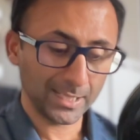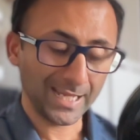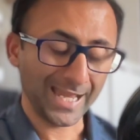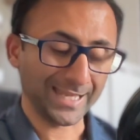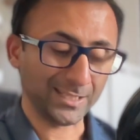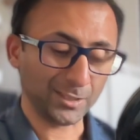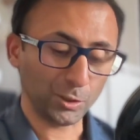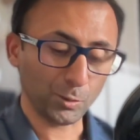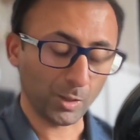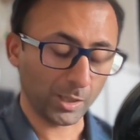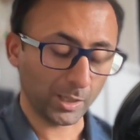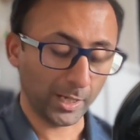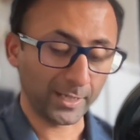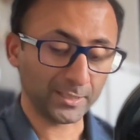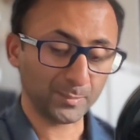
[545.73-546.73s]
and you are
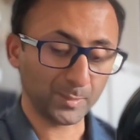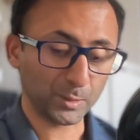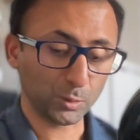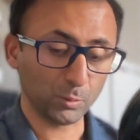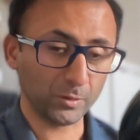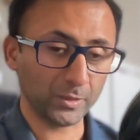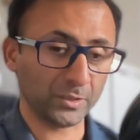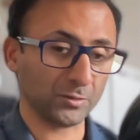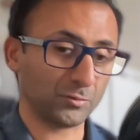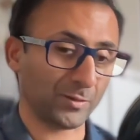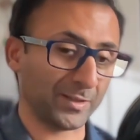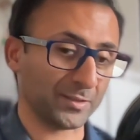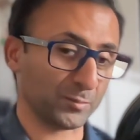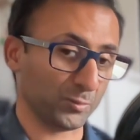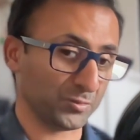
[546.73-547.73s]
going to be talking to
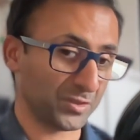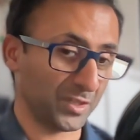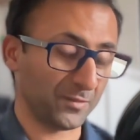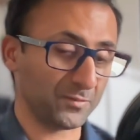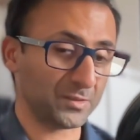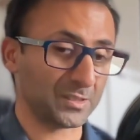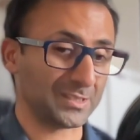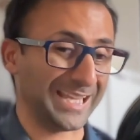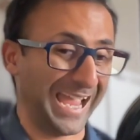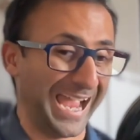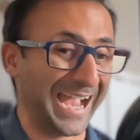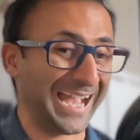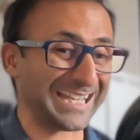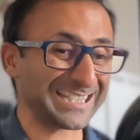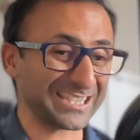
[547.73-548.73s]
transport services
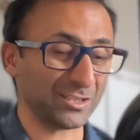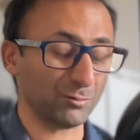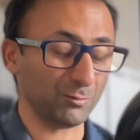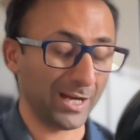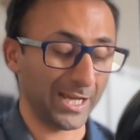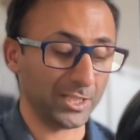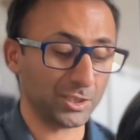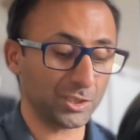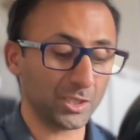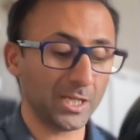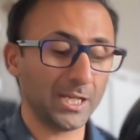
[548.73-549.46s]
as the reg,